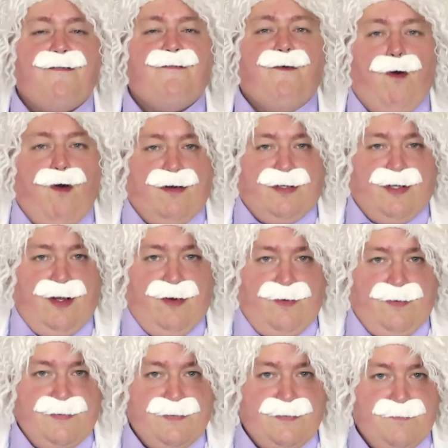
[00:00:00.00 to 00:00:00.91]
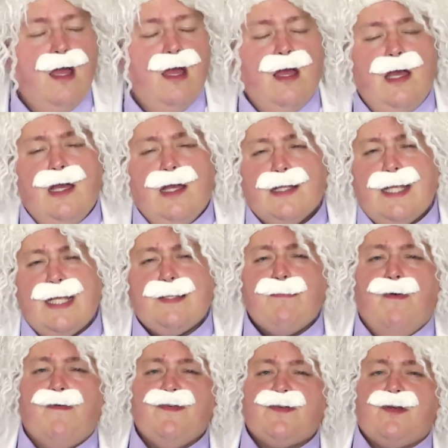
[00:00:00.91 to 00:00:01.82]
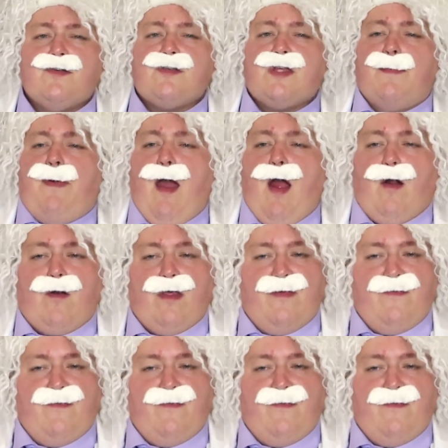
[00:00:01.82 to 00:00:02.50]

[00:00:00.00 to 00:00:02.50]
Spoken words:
4 turns. This move is usually paired with a